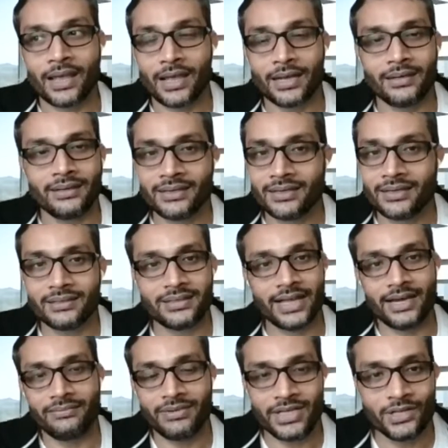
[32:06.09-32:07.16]
And
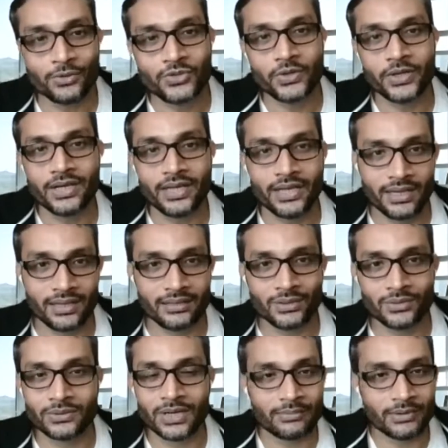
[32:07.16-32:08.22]
then we usually
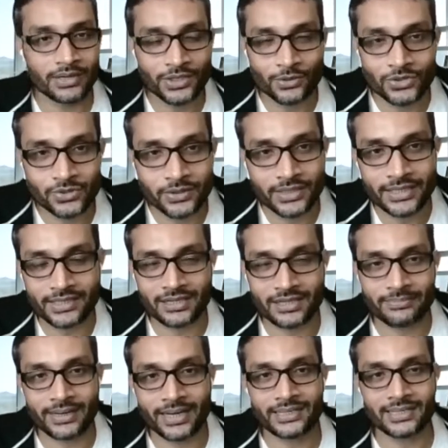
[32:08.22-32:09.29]
do our usual
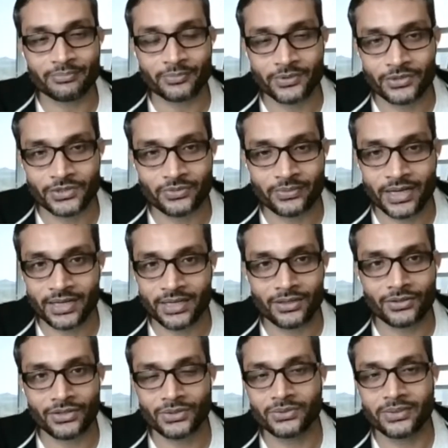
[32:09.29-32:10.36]
enterprise approach where
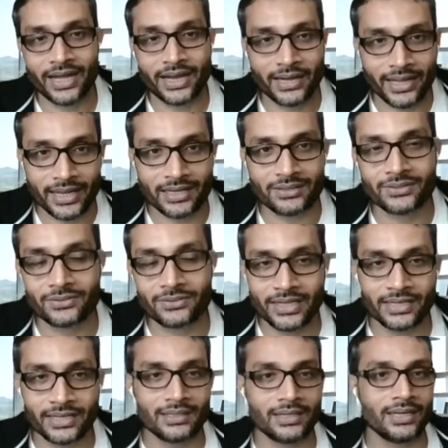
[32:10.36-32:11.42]
you connect through
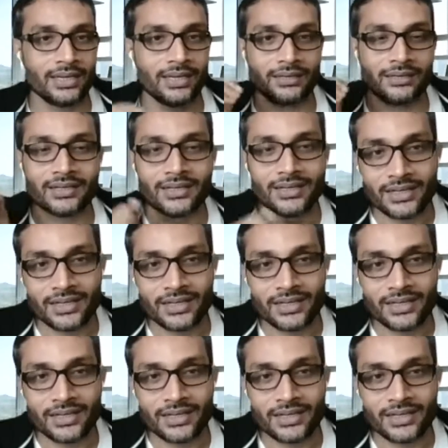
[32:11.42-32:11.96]
LinkedIn,